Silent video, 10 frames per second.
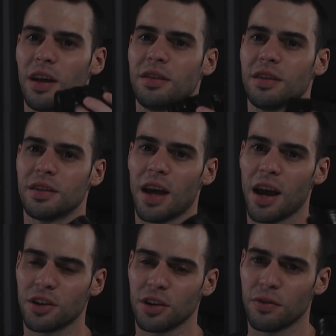lens is
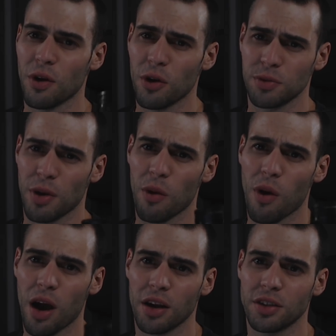actually focus by
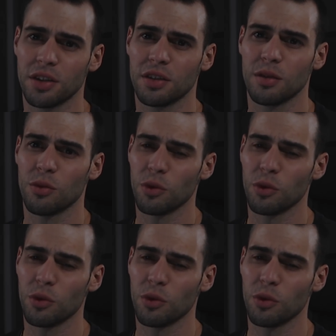wire system,